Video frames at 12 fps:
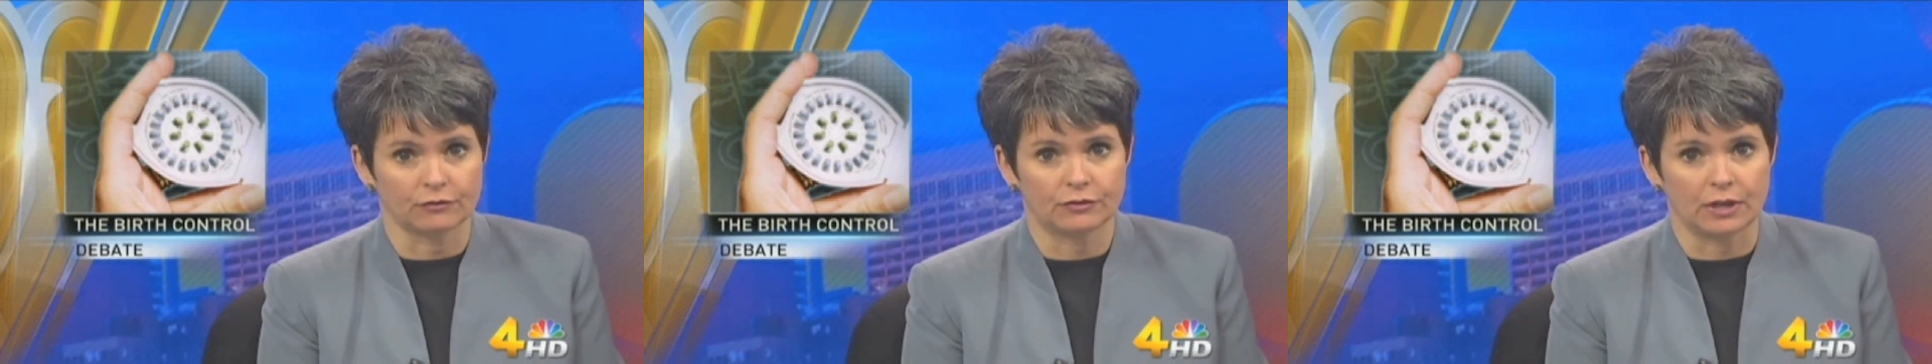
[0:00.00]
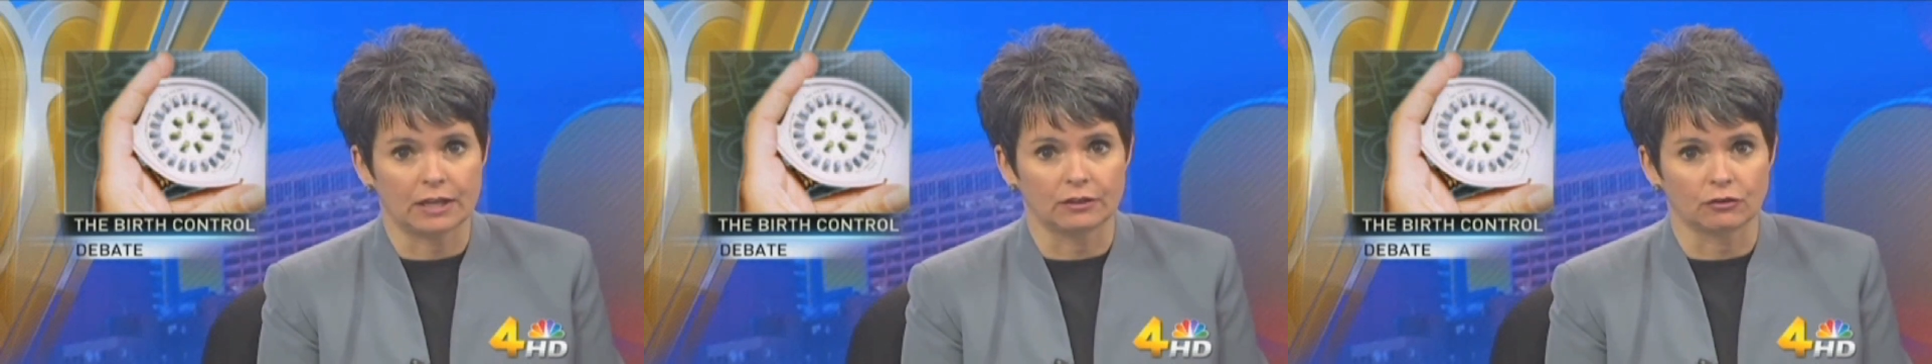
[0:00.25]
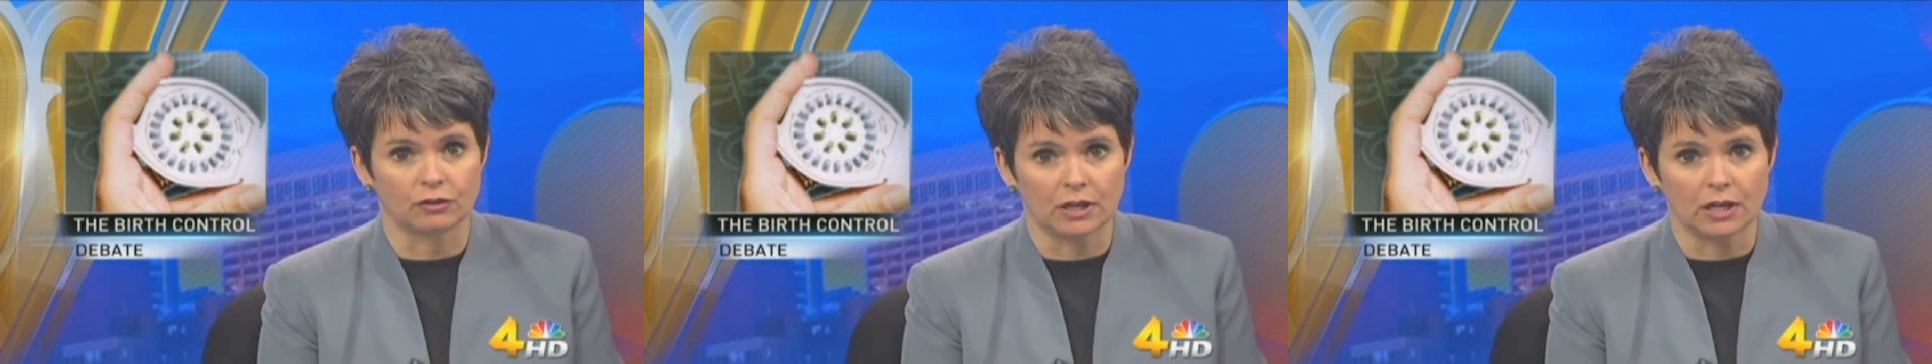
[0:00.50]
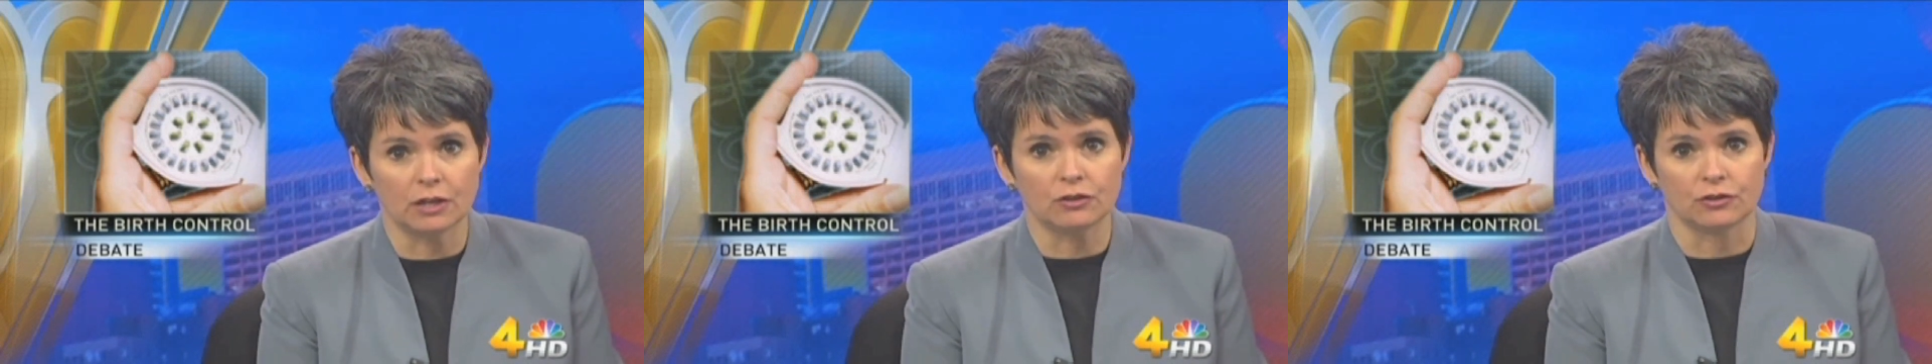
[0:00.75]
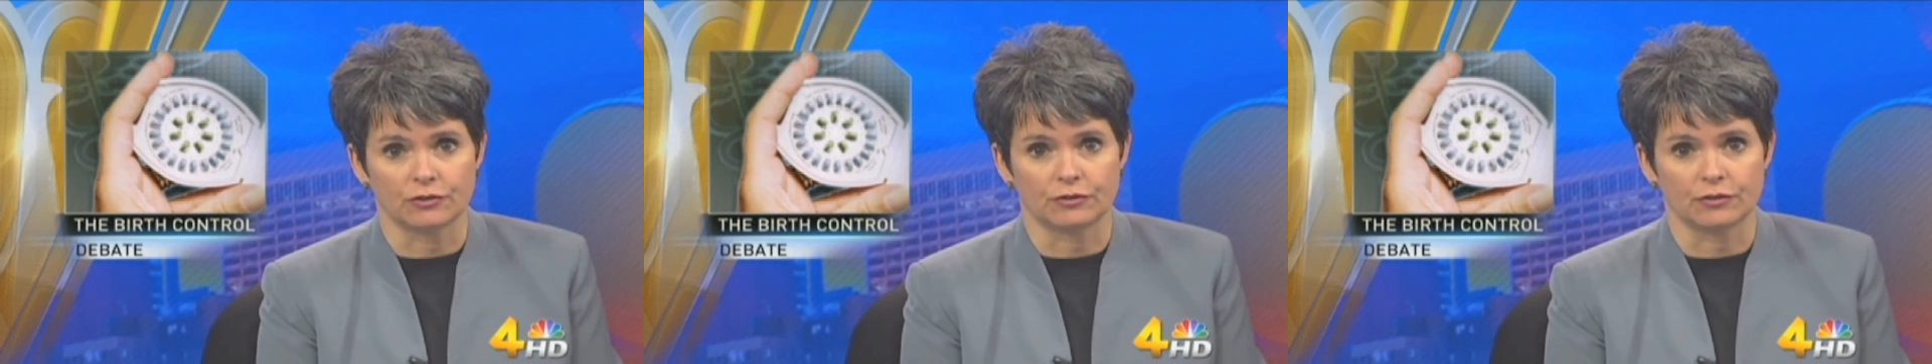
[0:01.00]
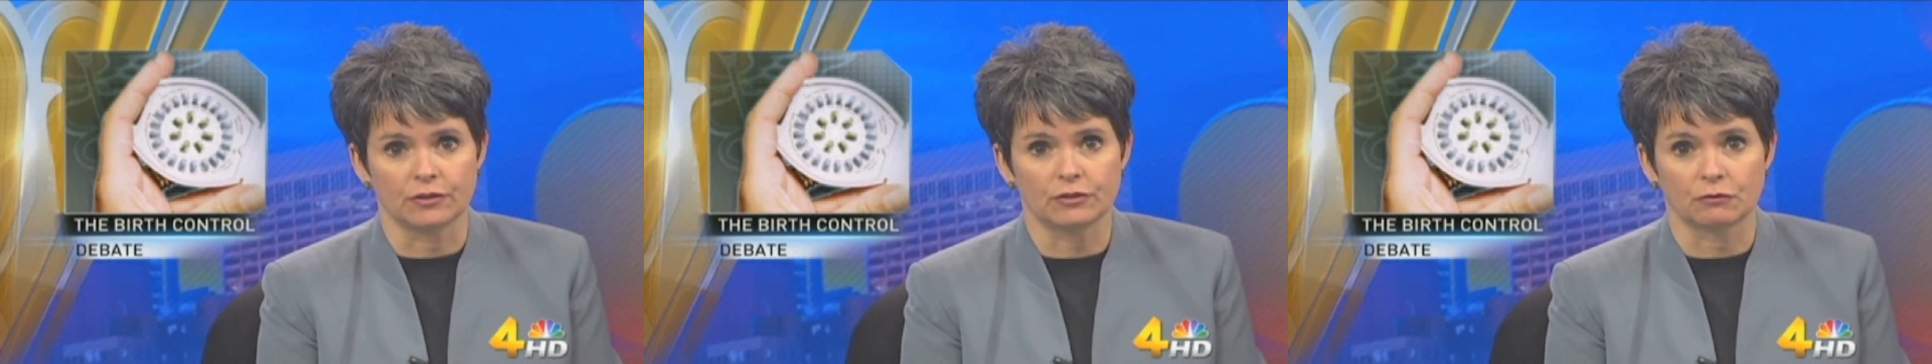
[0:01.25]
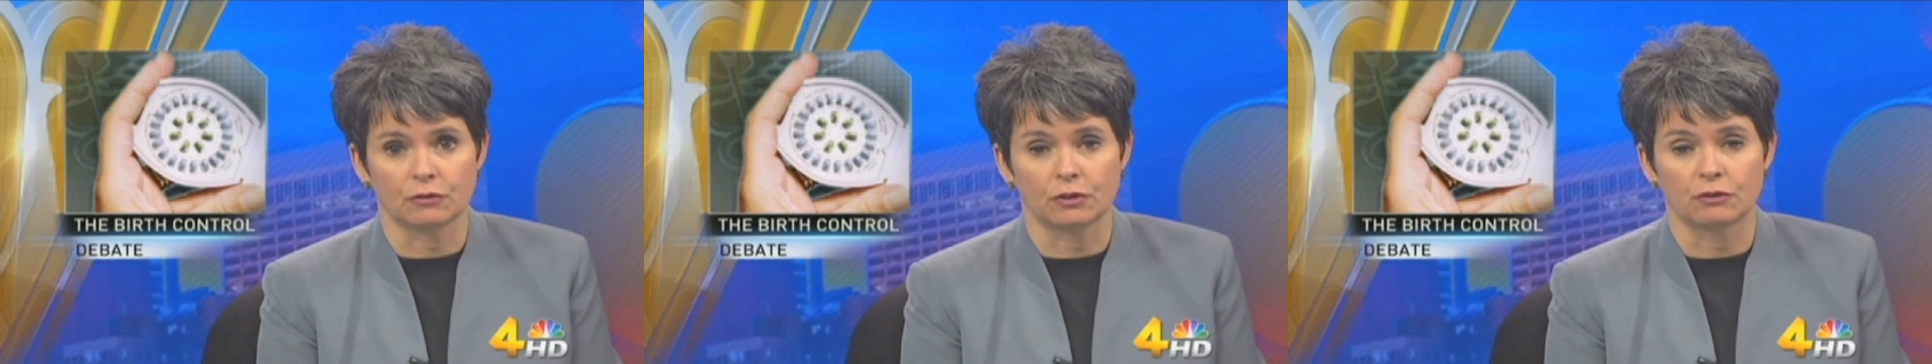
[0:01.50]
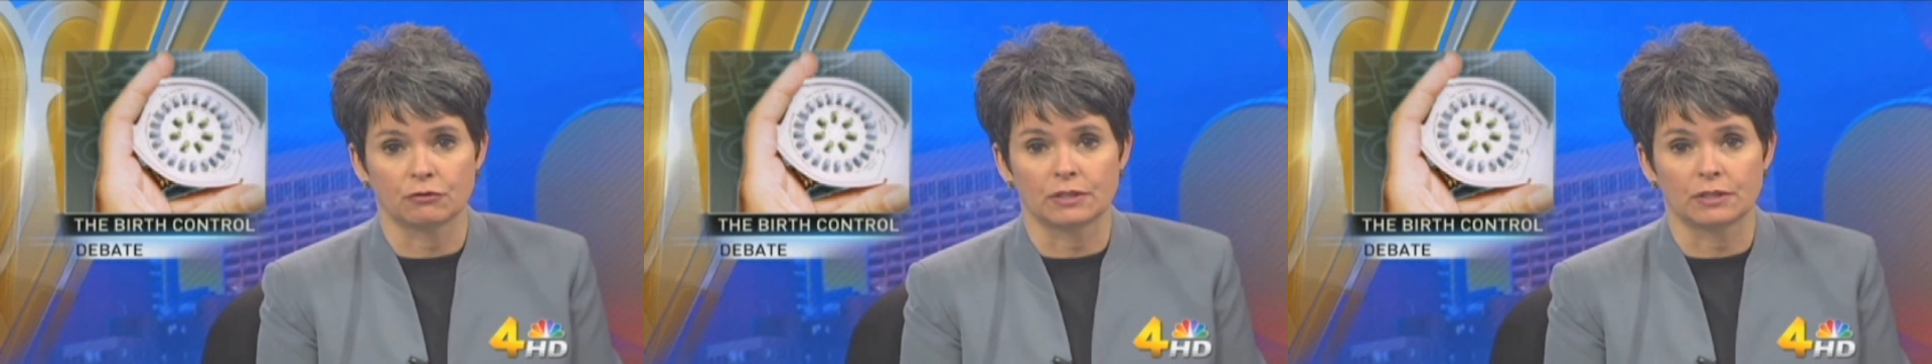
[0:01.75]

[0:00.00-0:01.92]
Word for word: saying their consciences are under